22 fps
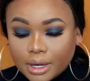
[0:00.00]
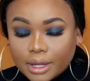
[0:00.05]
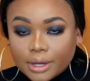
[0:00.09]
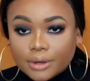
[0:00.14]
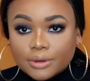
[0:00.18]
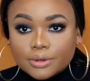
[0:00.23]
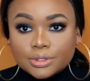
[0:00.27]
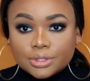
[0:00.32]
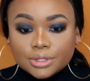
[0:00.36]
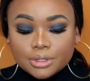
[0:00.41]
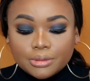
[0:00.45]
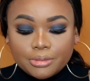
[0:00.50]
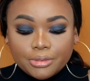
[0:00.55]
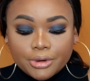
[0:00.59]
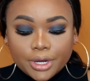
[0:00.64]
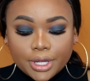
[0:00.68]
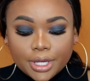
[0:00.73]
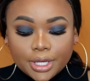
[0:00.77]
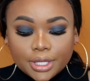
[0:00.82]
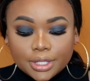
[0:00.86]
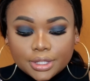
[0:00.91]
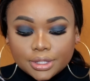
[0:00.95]
And I also
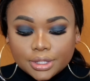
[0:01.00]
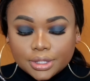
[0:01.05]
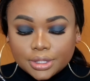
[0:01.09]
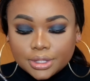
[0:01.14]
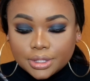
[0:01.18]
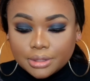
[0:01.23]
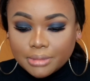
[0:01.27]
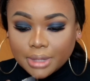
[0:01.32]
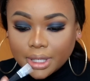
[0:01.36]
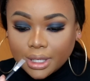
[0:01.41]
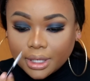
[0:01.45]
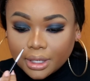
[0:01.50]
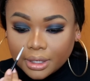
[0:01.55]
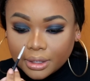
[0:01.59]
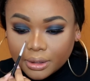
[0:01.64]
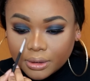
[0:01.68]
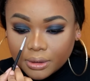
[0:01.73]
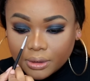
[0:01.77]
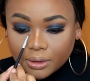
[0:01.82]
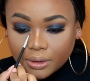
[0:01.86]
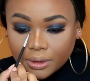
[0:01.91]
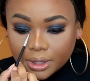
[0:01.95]
bring it to my inner
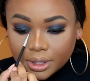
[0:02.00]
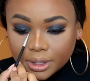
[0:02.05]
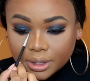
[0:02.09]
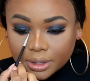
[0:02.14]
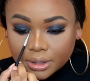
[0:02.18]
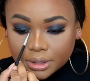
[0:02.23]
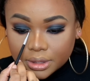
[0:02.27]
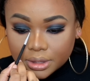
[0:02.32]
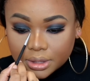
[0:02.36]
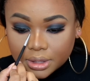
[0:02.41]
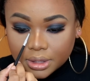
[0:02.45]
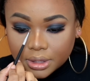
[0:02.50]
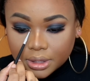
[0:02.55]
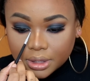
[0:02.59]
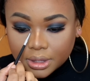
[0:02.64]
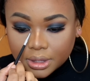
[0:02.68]
corners.